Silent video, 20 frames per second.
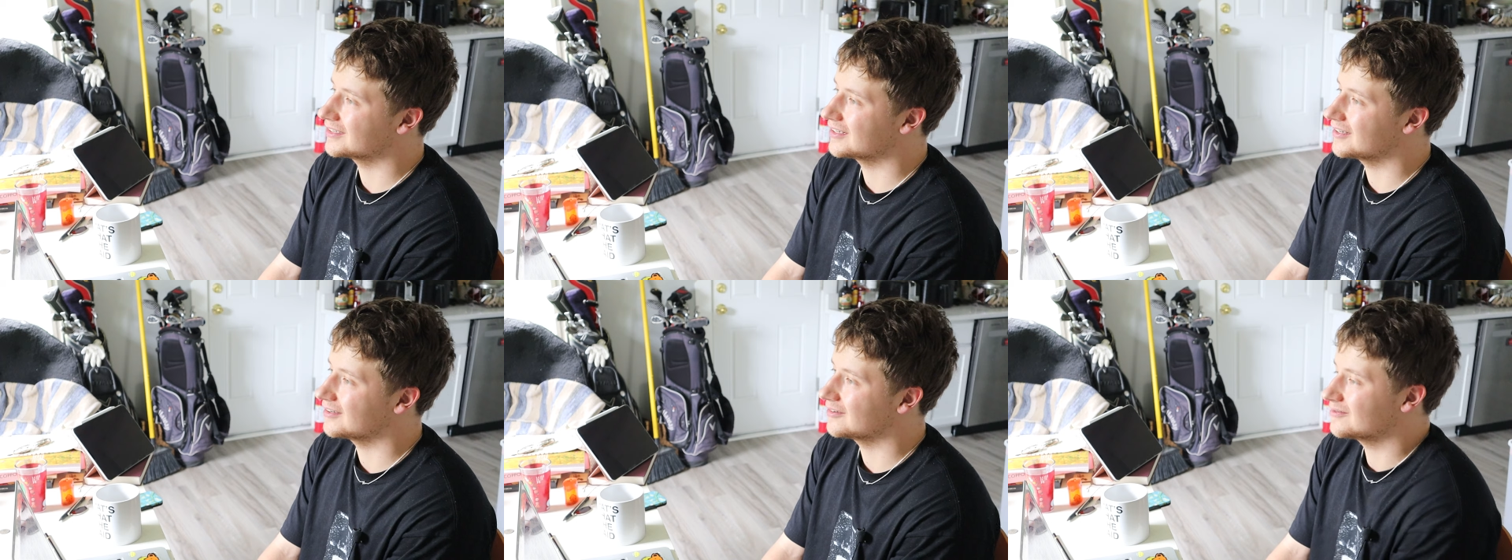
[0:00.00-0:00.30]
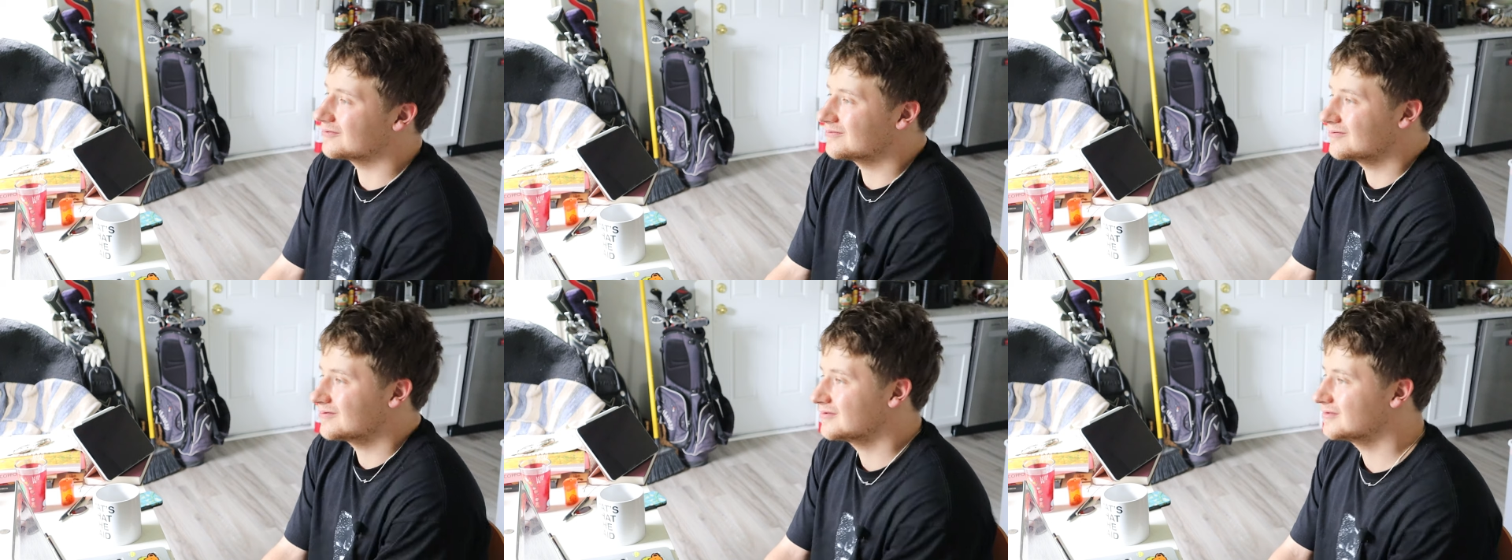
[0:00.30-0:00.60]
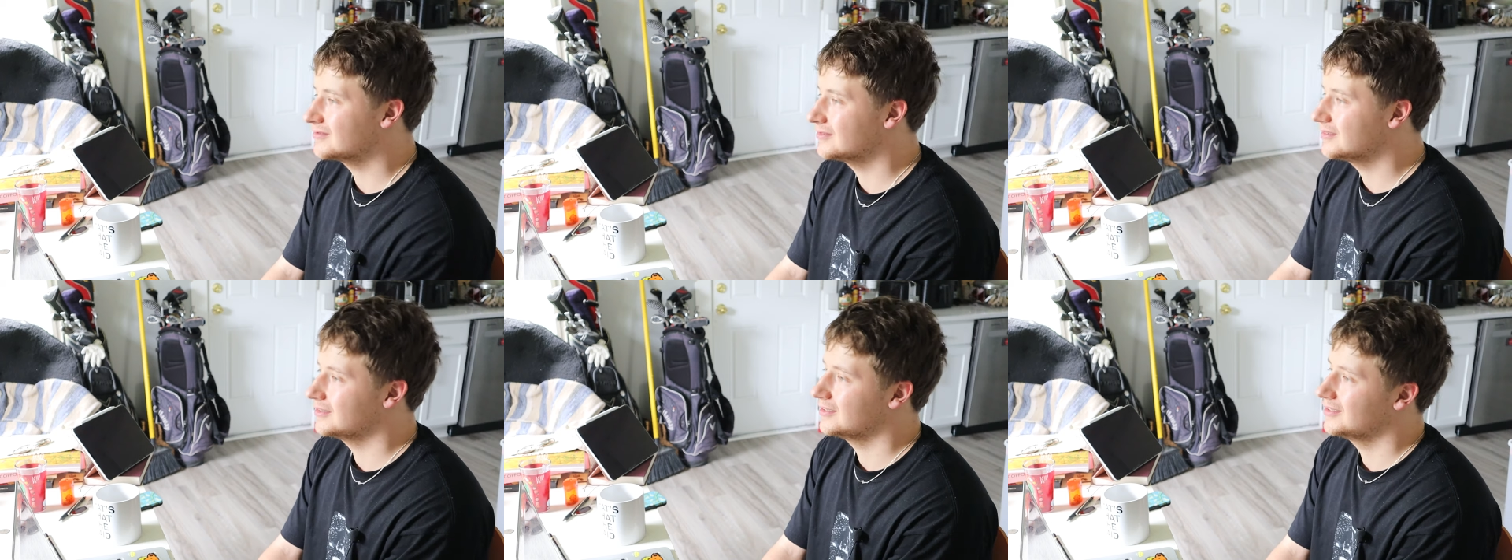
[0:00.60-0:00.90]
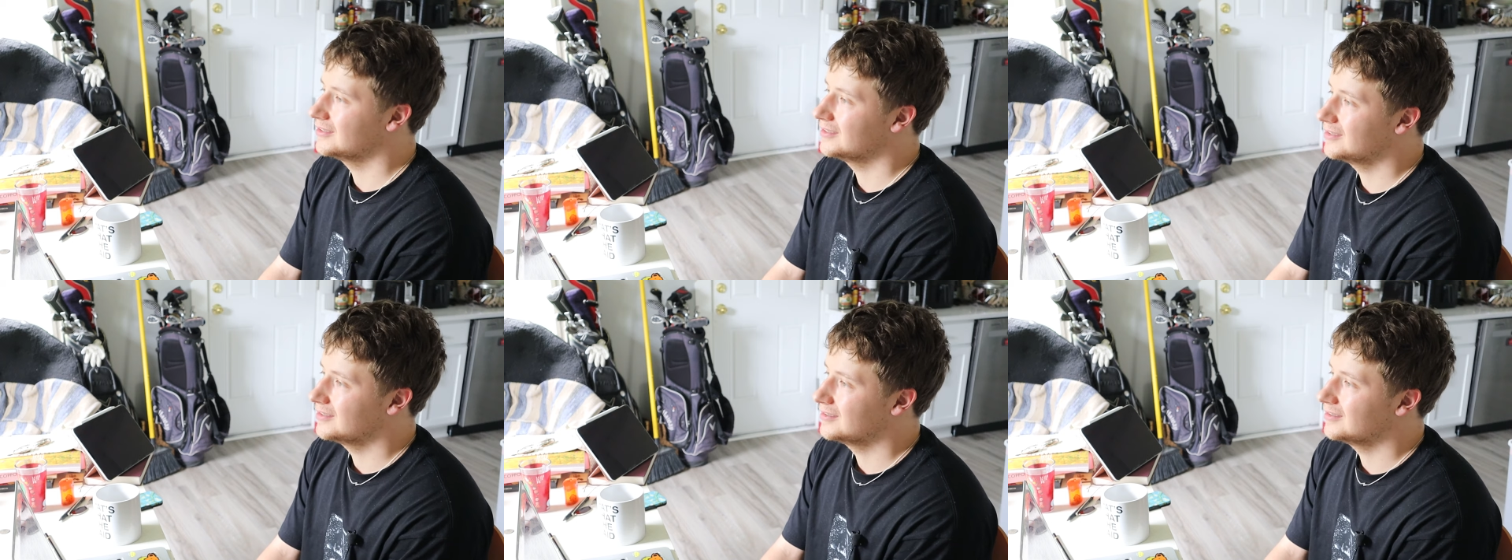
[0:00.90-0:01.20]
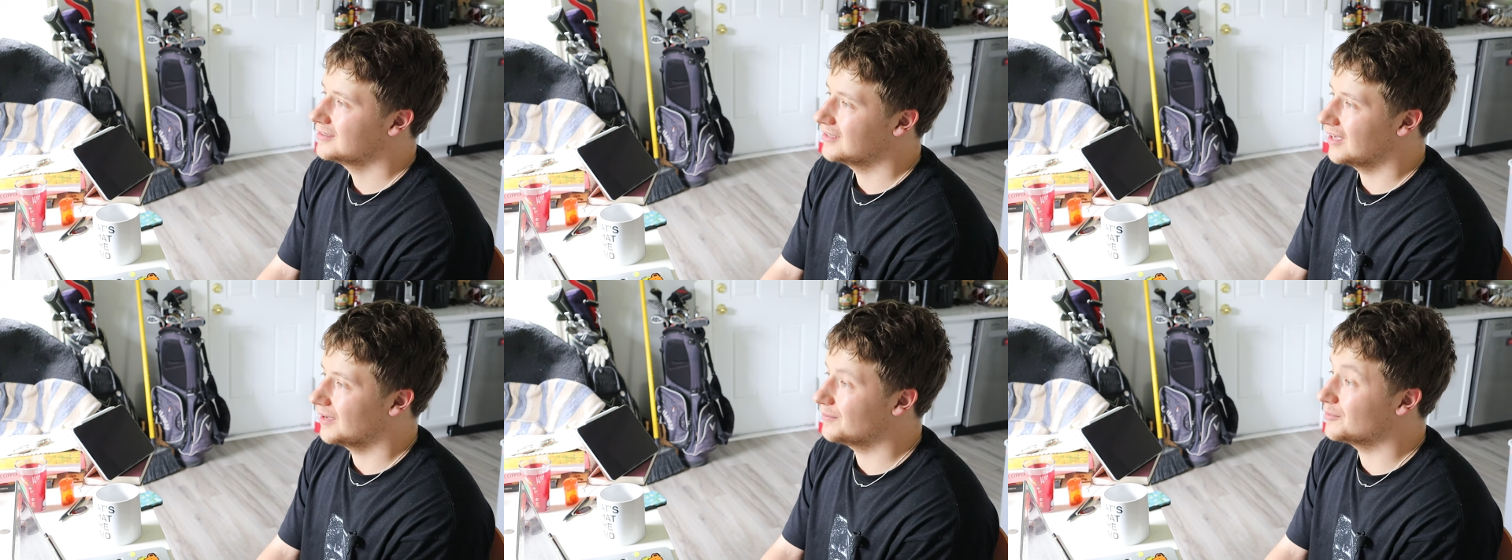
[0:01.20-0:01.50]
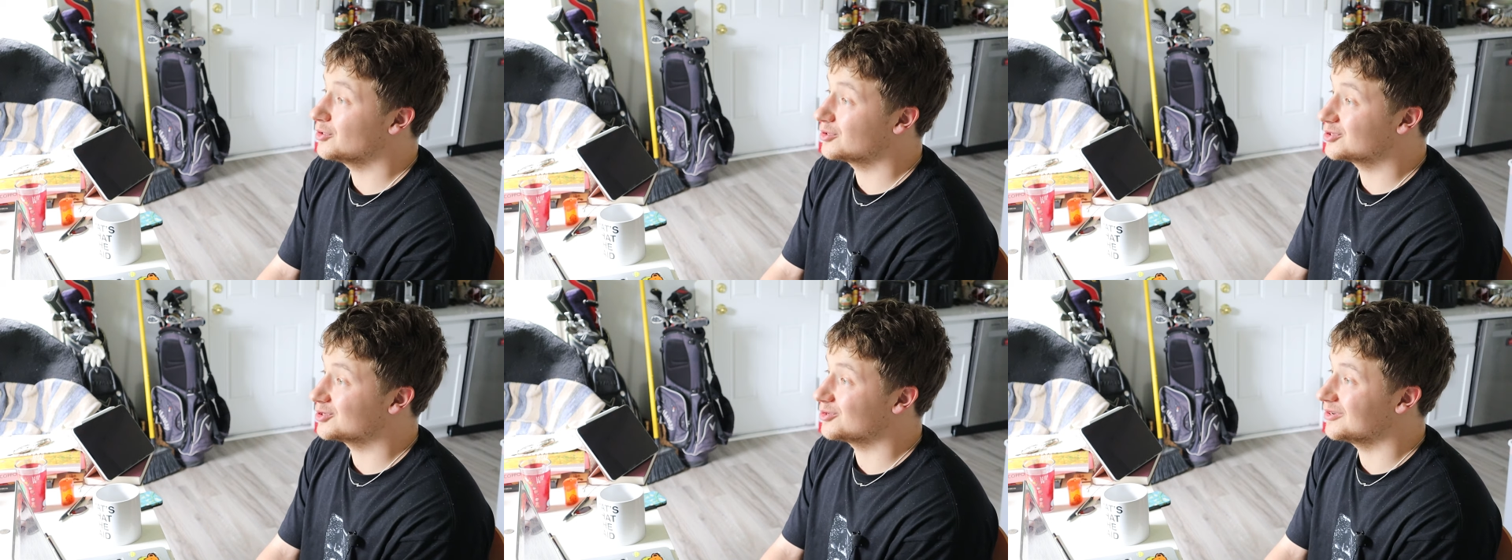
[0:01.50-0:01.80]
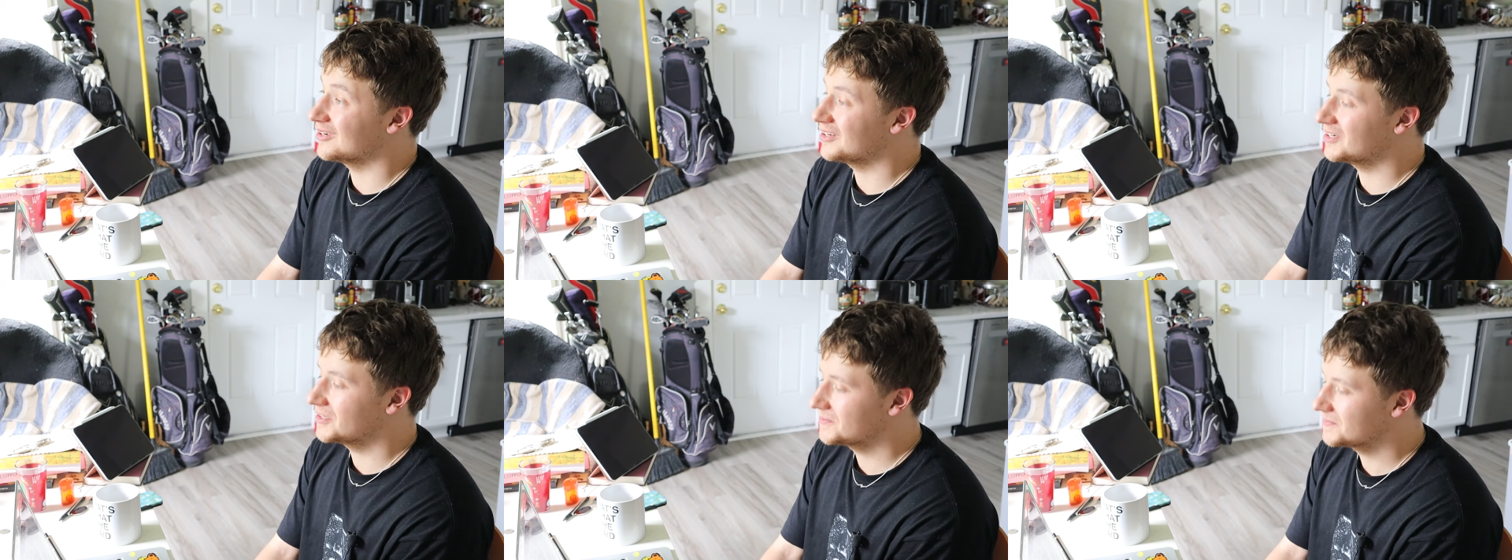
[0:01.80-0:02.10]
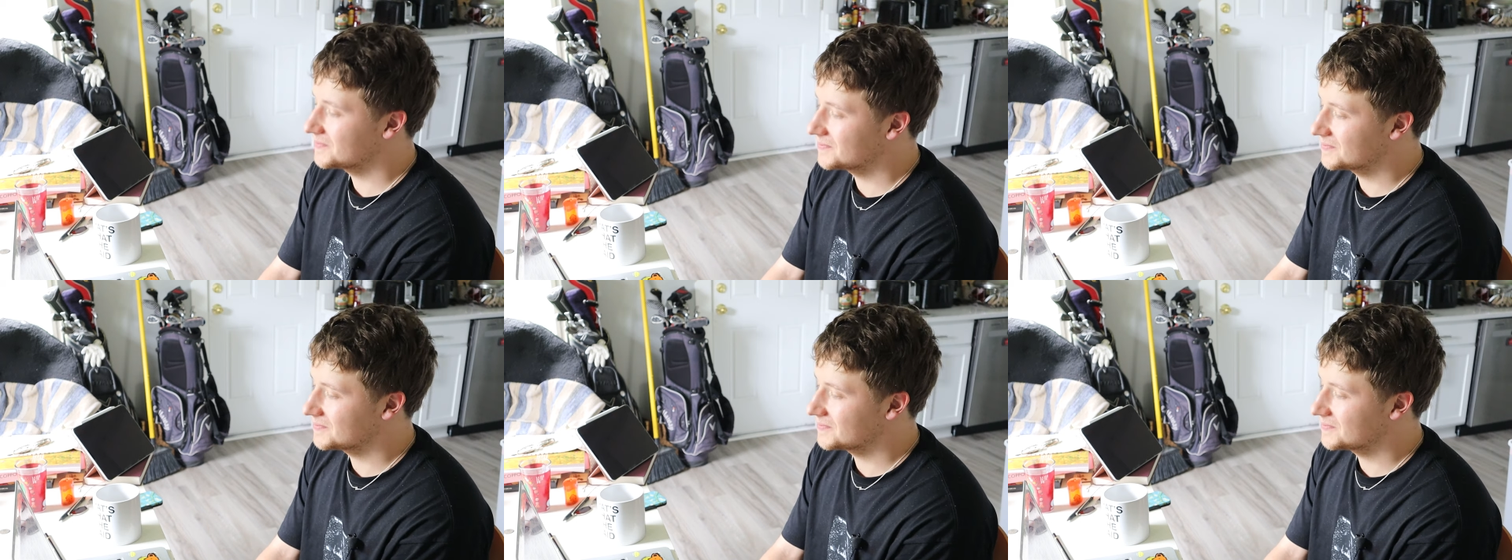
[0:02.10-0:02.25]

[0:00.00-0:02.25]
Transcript: so... I'm used to it.